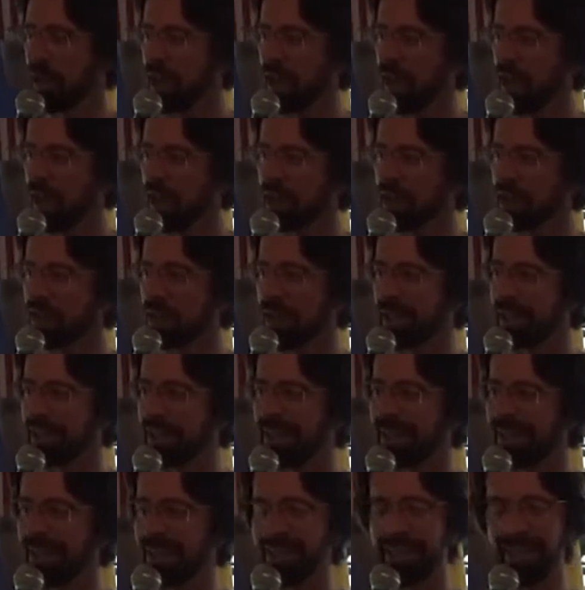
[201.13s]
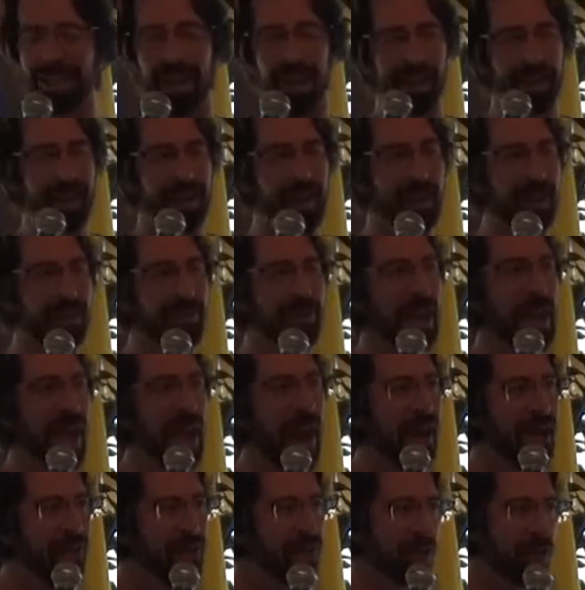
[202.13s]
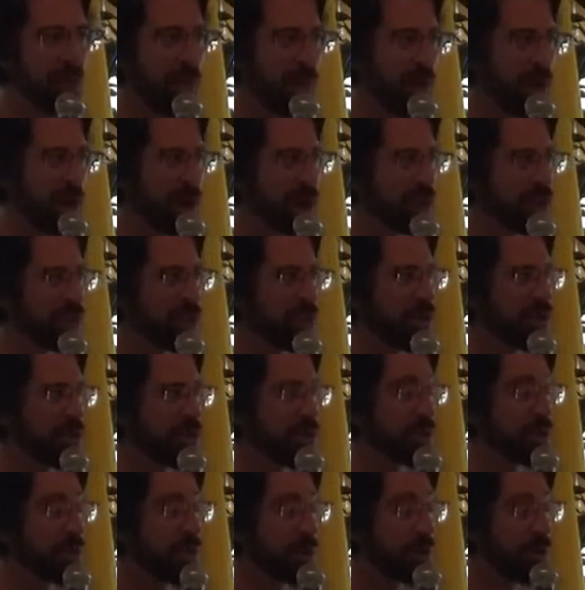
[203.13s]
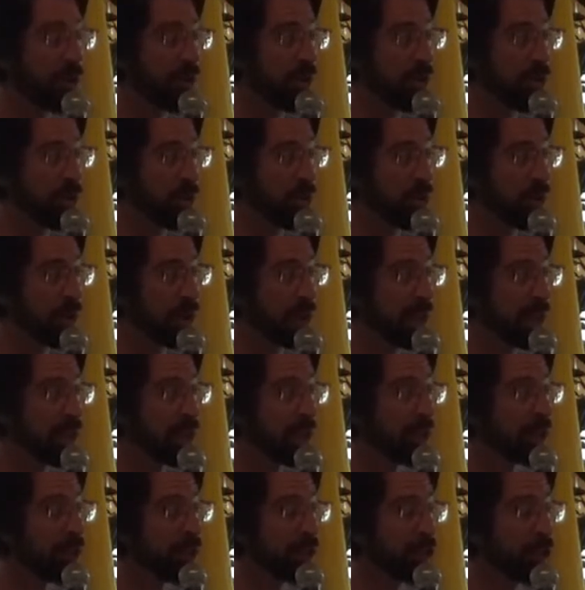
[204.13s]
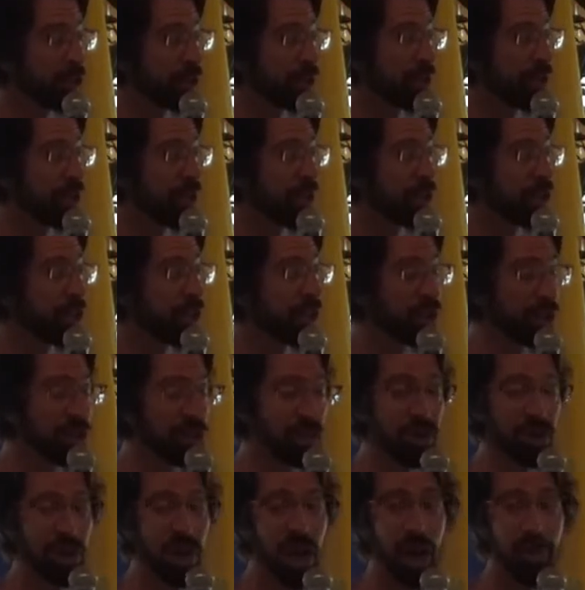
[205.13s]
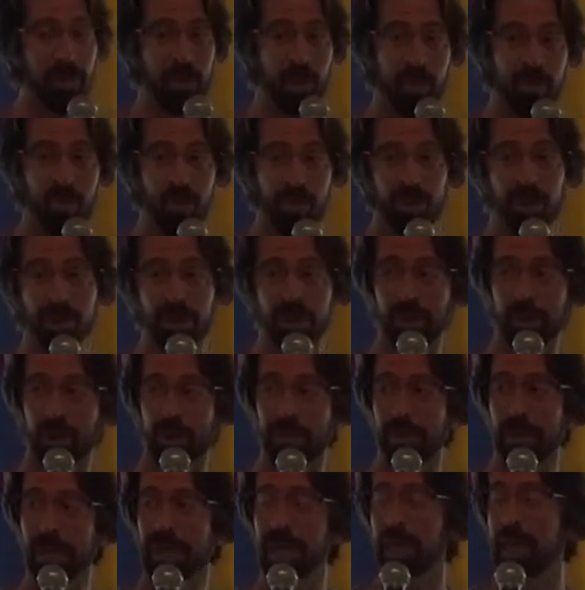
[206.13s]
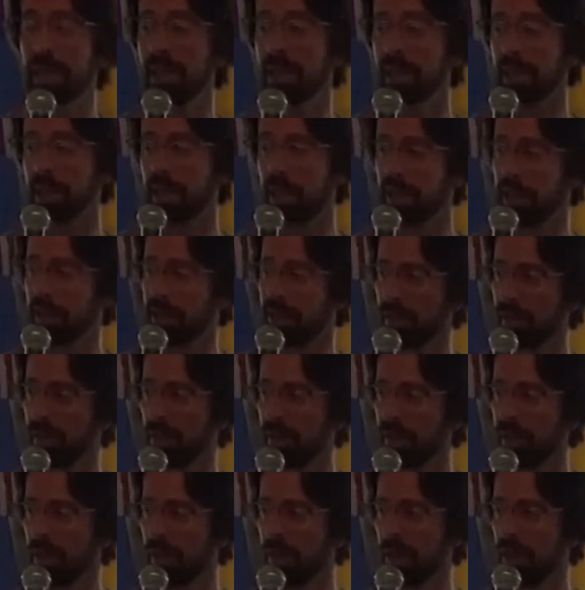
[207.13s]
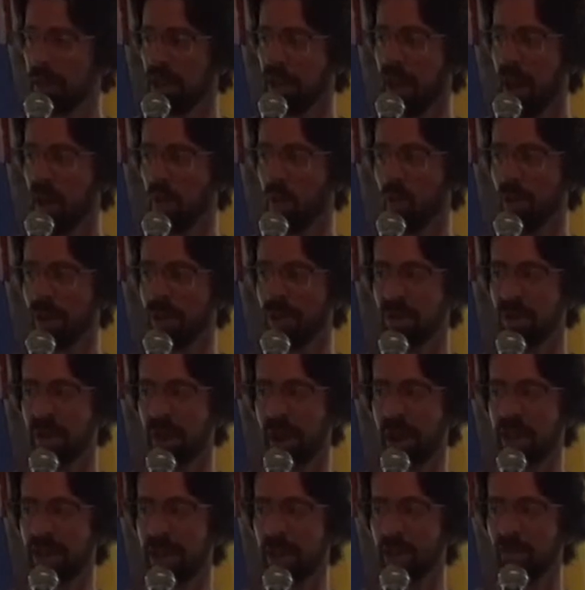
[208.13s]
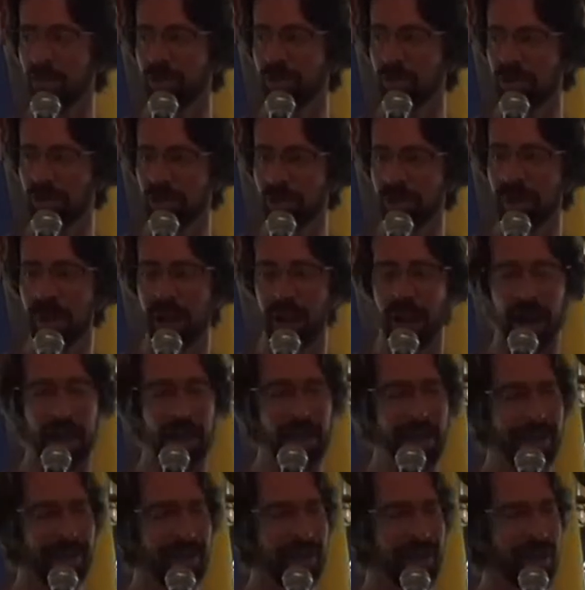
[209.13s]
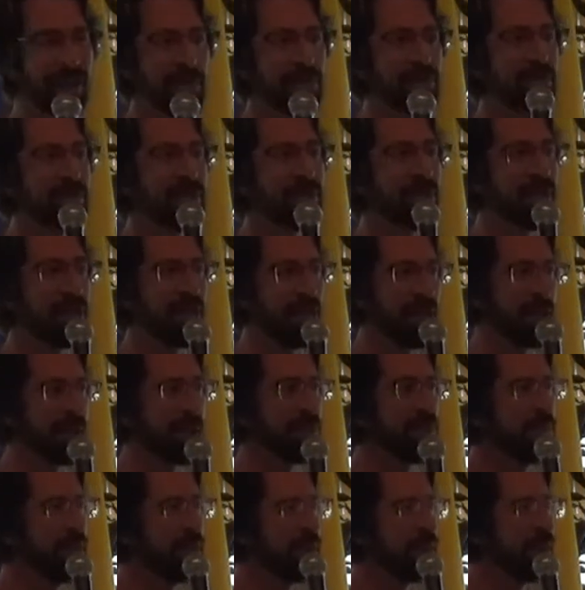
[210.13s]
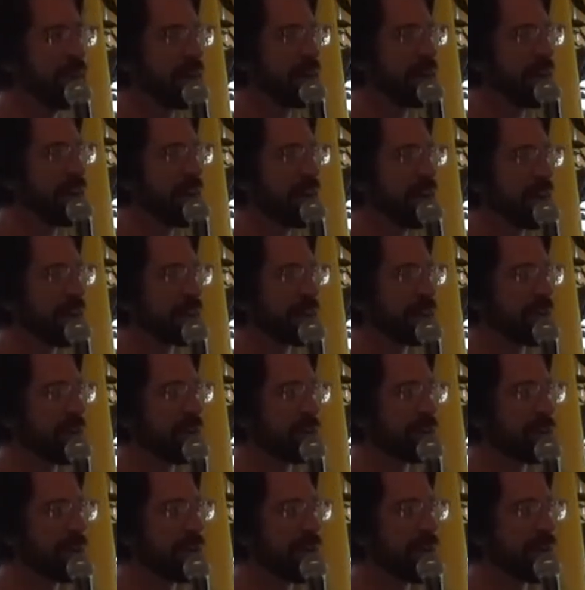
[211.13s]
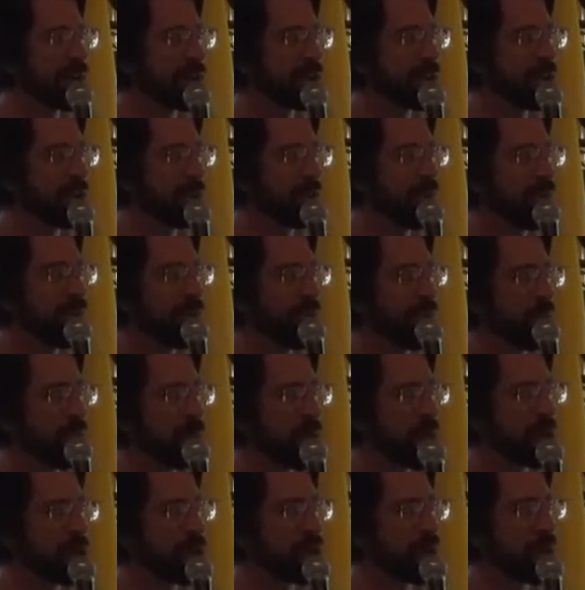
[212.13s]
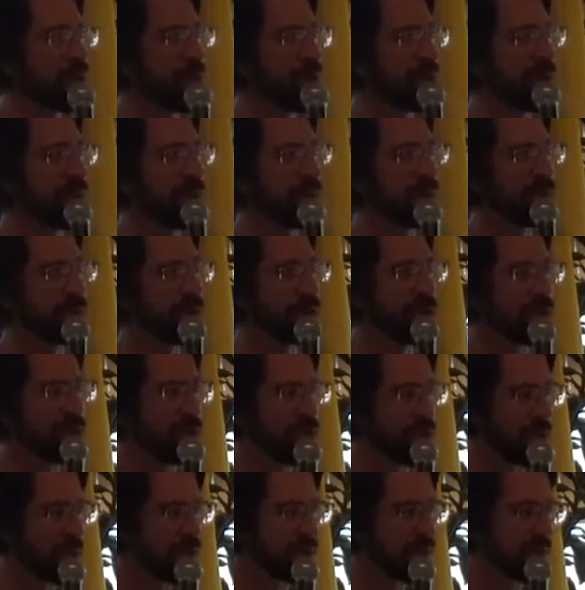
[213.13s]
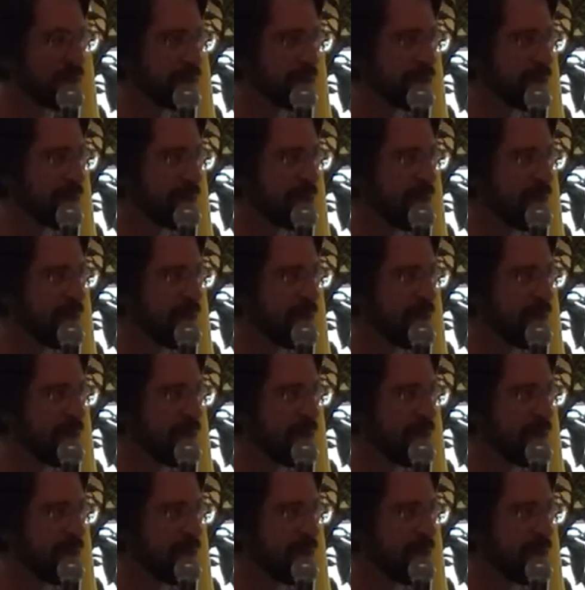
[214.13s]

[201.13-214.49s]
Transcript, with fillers: And it says that executives everywhere should use their authority and their jurisdiction to stop abortion immediately. Now, whether or not they will do that is up to them, and it's up to us to put pressure on them to do it.